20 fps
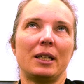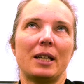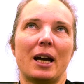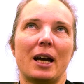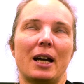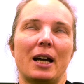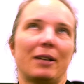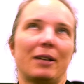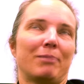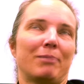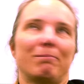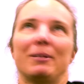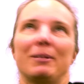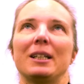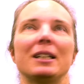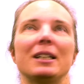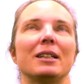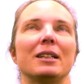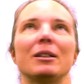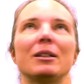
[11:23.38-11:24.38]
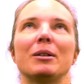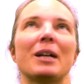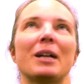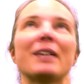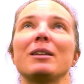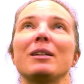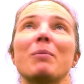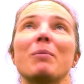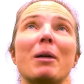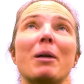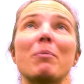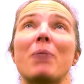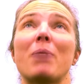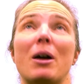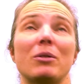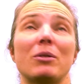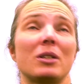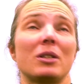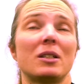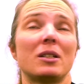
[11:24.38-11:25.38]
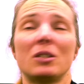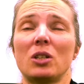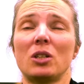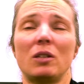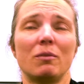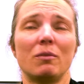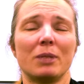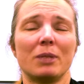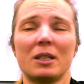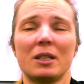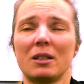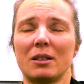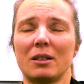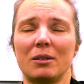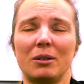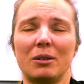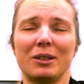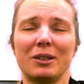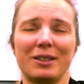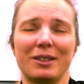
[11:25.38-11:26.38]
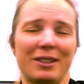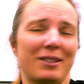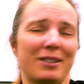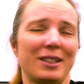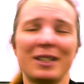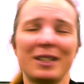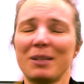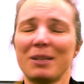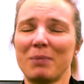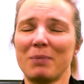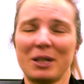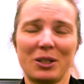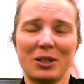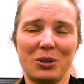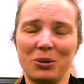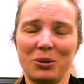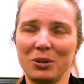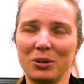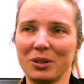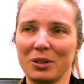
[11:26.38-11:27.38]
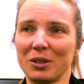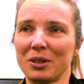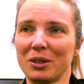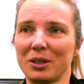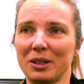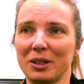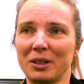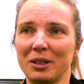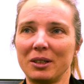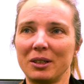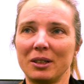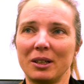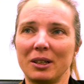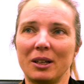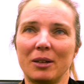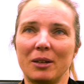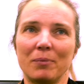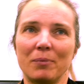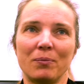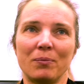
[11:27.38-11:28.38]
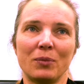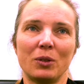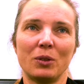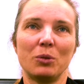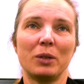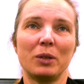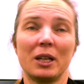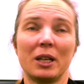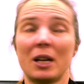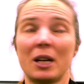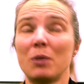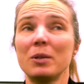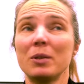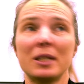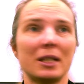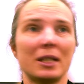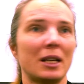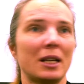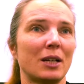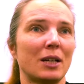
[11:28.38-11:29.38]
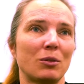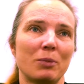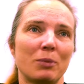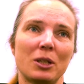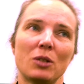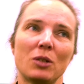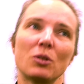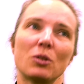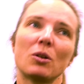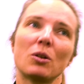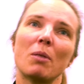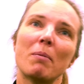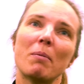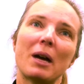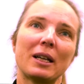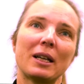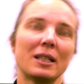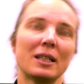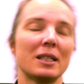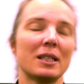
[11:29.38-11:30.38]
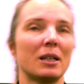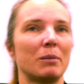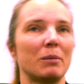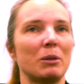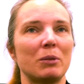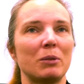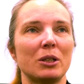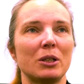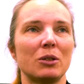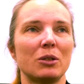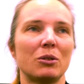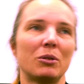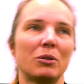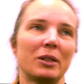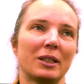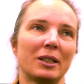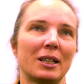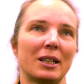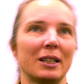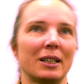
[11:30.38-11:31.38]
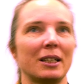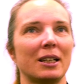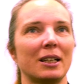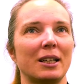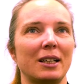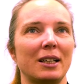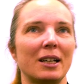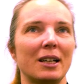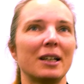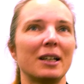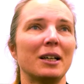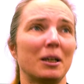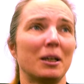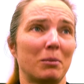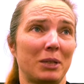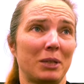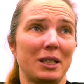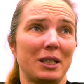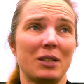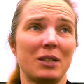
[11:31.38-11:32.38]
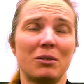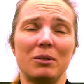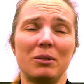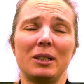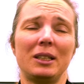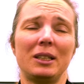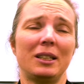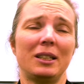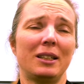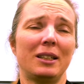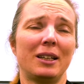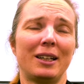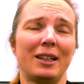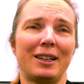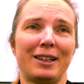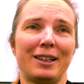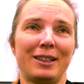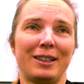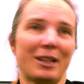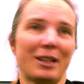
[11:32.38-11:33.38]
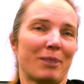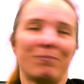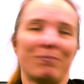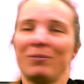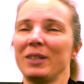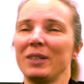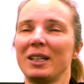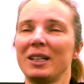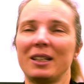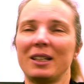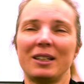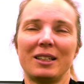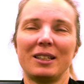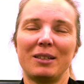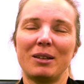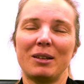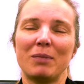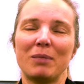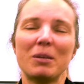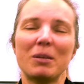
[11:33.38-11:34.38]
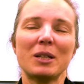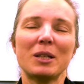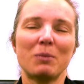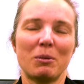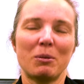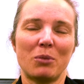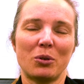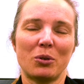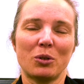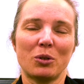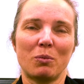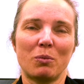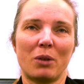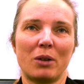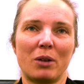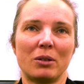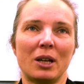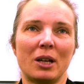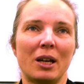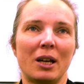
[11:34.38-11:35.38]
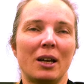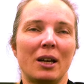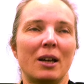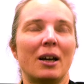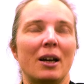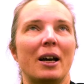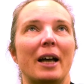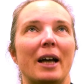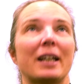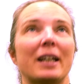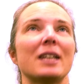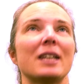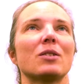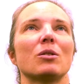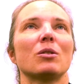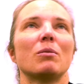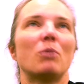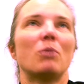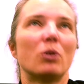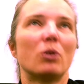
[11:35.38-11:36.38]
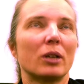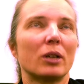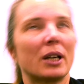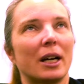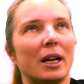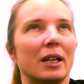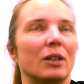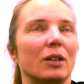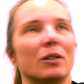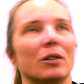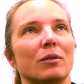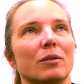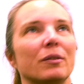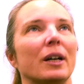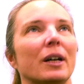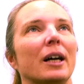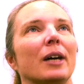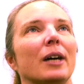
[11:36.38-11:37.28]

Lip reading: yeah, I think my proudest achievements are the things that my students are doing. And I always say that to my students, come back and tell me what you're doing. They're like, yeah, yeah. But it's really, yeah, that makes me most proud. I guess in a more kind of